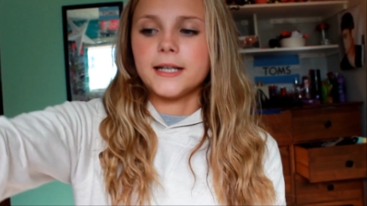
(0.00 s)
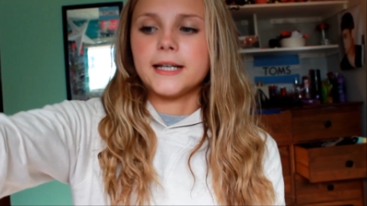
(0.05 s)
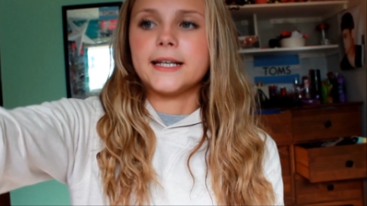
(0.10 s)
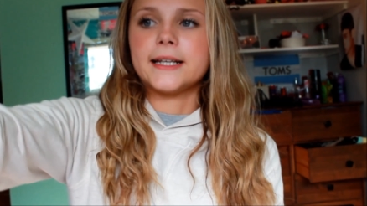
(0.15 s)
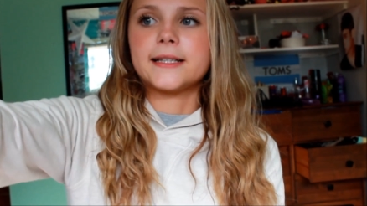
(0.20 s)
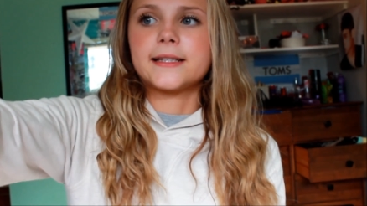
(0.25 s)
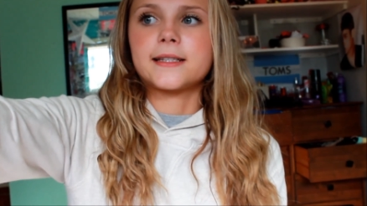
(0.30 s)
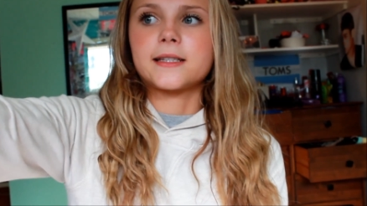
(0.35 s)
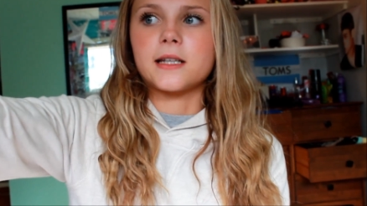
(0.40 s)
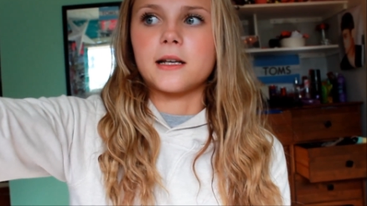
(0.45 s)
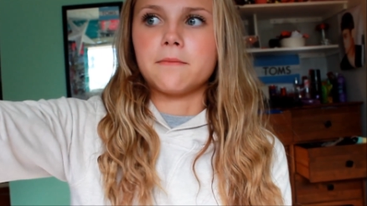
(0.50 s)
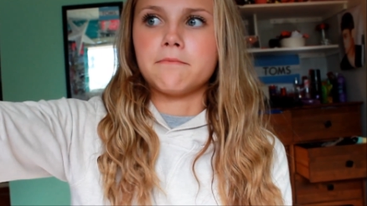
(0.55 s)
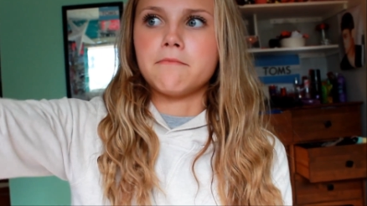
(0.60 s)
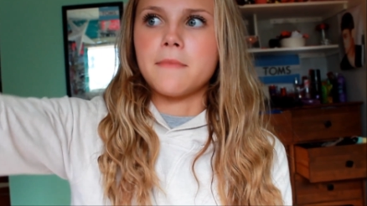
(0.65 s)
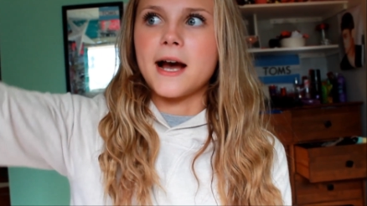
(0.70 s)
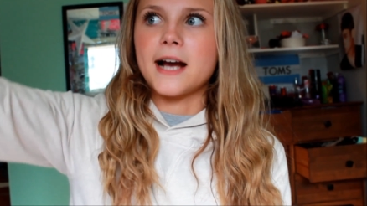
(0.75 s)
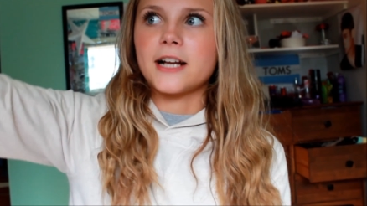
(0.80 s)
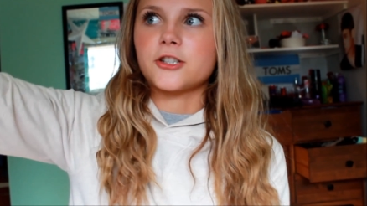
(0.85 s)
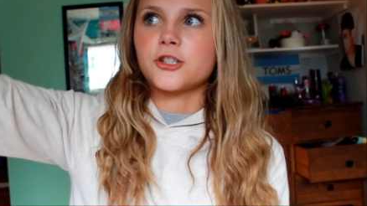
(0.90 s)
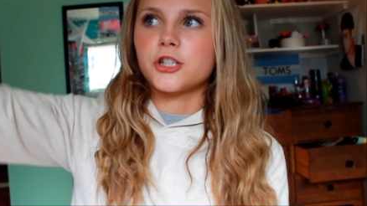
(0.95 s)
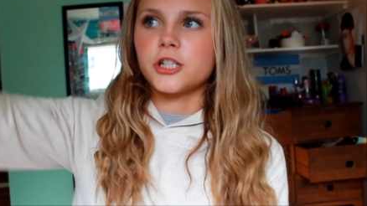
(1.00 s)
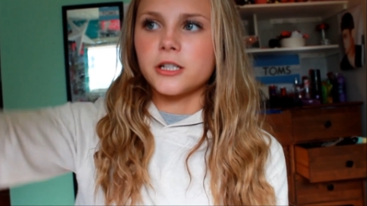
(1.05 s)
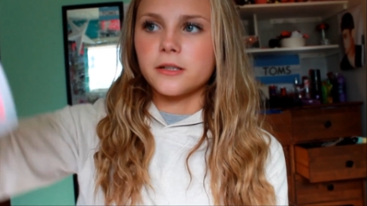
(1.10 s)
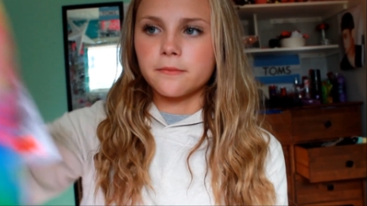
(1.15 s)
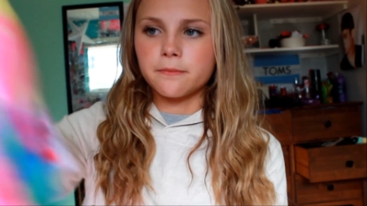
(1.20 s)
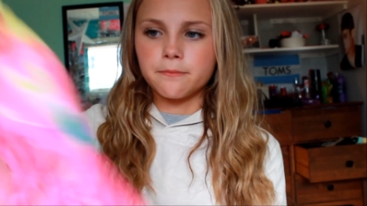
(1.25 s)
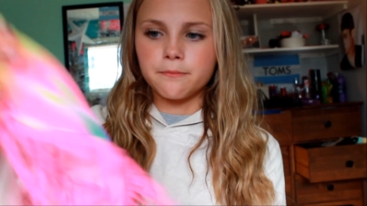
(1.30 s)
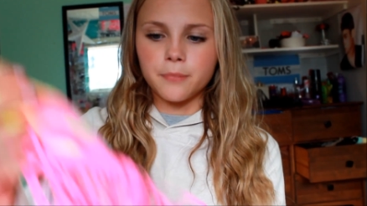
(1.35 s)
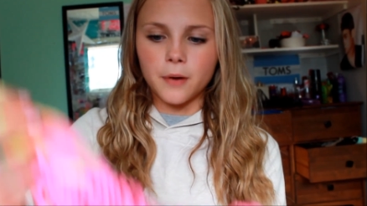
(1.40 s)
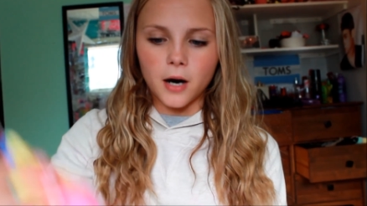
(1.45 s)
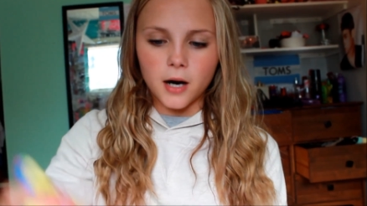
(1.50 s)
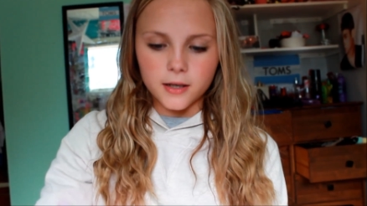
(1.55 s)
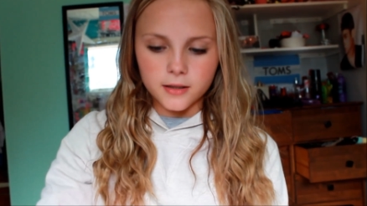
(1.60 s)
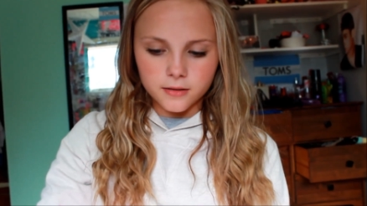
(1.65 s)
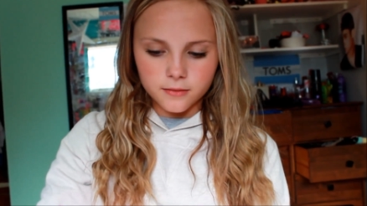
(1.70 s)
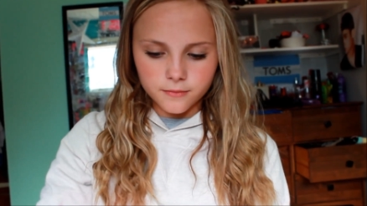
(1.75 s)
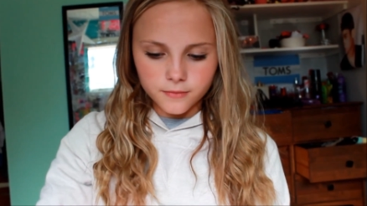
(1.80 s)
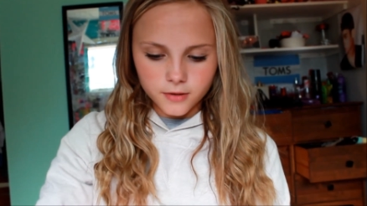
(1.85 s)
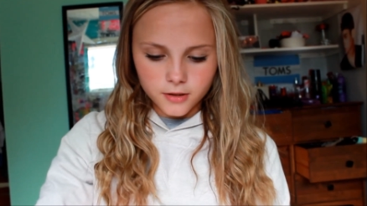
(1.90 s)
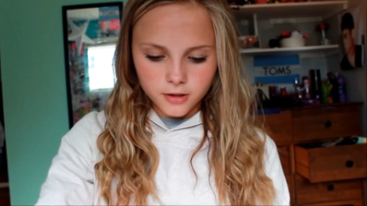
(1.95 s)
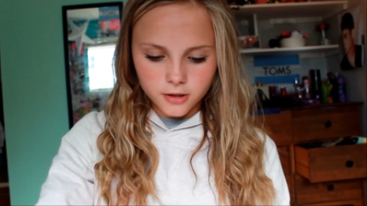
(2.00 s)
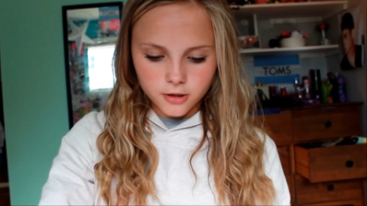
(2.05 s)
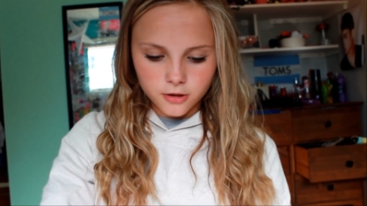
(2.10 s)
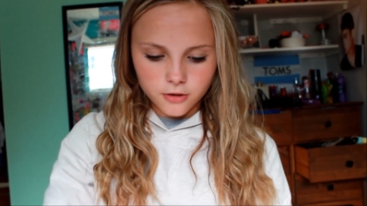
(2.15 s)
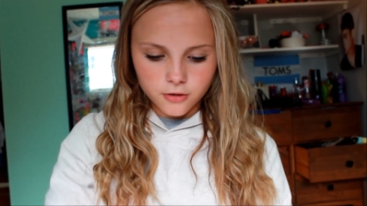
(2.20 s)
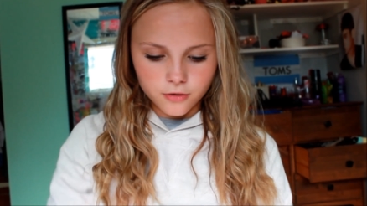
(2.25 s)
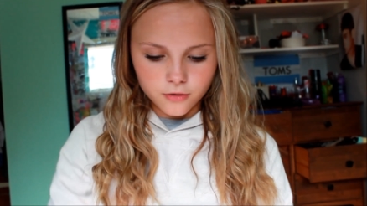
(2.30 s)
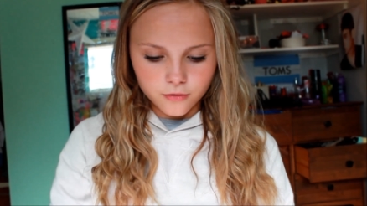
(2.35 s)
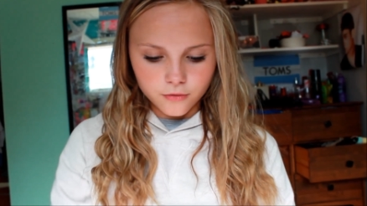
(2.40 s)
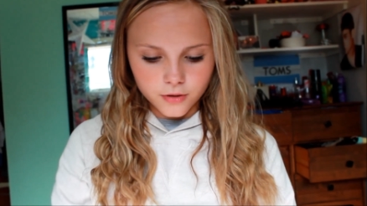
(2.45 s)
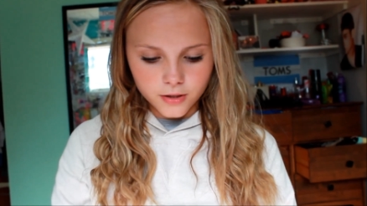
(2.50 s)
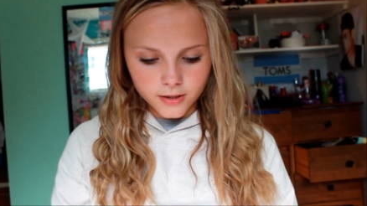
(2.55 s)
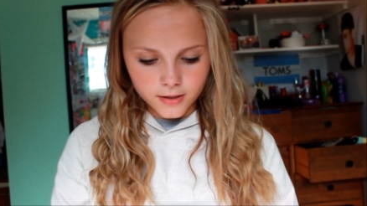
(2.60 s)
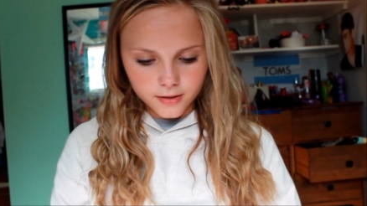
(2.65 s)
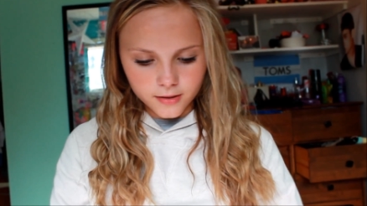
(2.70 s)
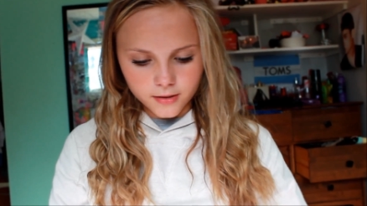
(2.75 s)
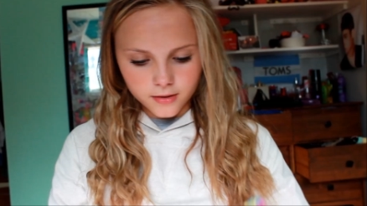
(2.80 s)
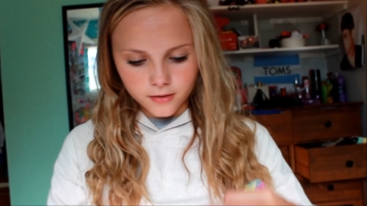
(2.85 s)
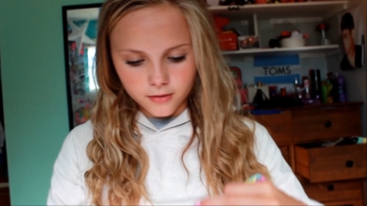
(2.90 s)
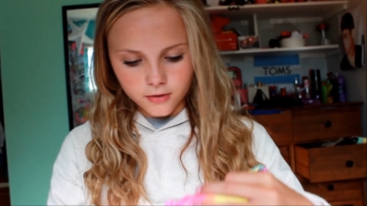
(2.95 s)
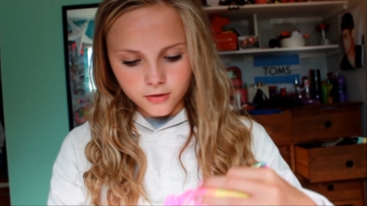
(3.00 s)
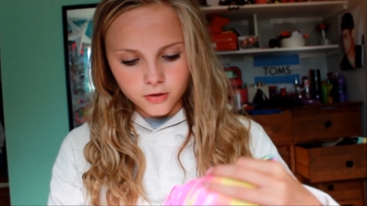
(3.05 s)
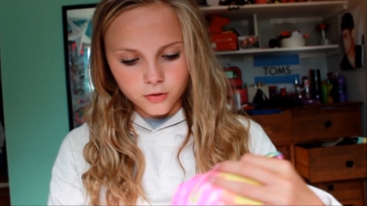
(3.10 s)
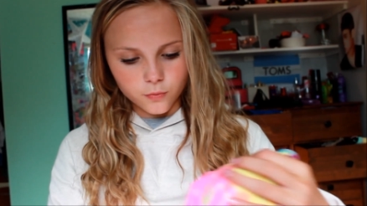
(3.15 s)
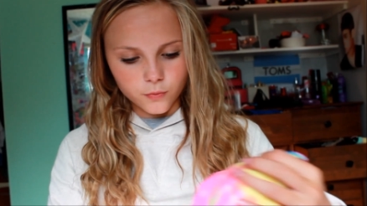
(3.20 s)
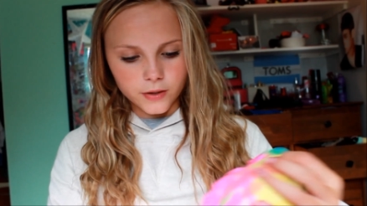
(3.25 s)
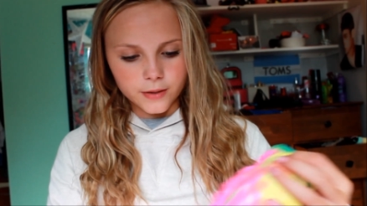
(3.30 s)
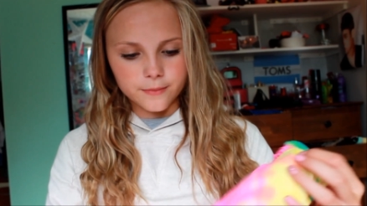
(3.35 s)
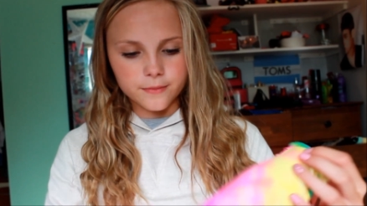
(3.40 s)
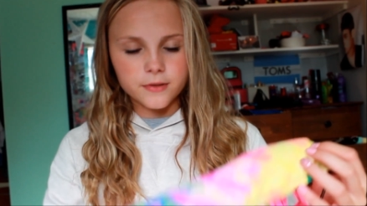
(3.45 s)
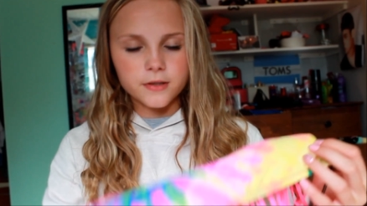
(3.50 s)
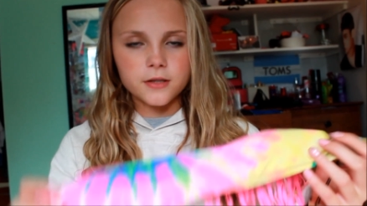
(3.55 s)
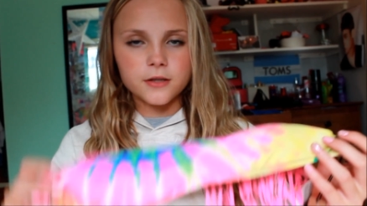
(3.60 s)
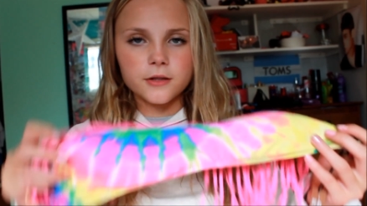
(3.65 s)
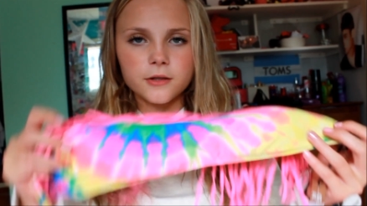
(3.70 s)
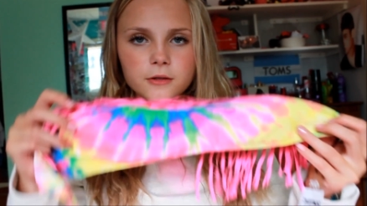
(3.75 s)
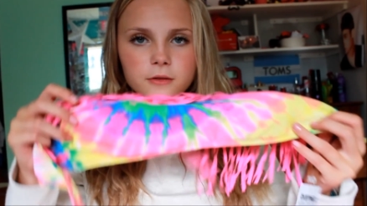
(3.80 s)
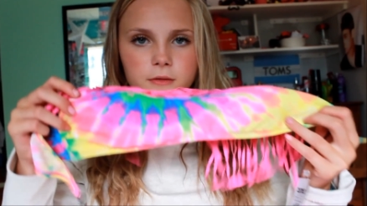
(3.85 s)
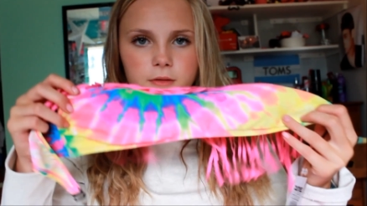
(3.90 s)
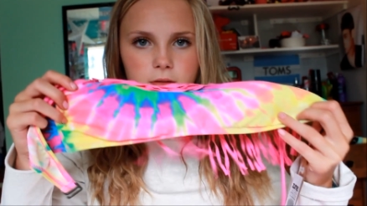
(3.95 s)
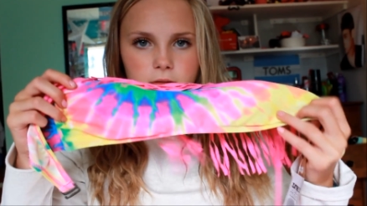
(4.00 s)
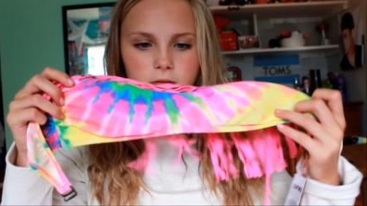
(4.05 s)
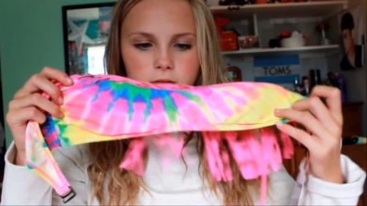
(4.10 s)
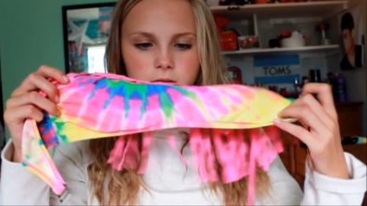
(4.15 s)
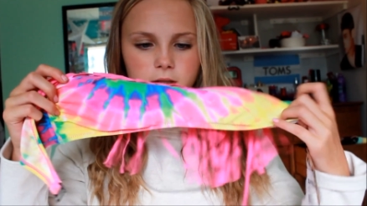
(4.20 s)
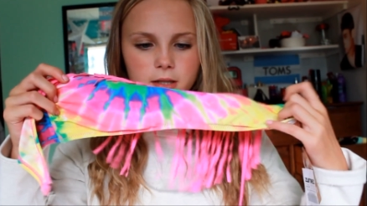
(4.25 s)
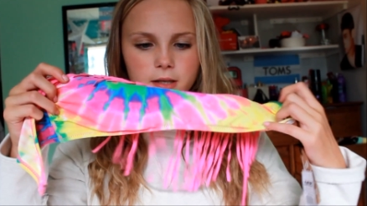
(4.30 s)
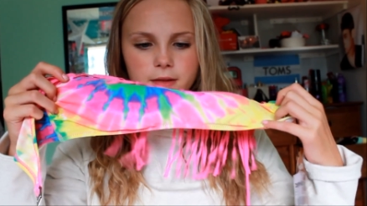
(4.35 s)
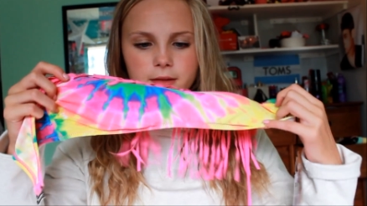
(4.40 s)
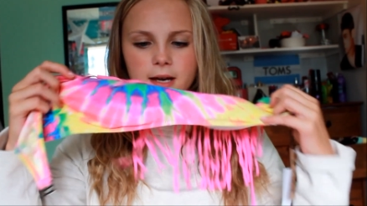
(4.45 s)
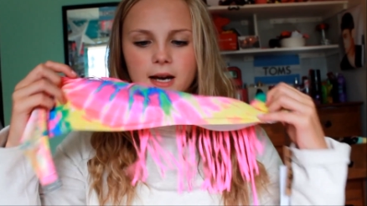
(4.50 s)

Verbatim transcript: it's matching bottoms to this swimsuit. looks like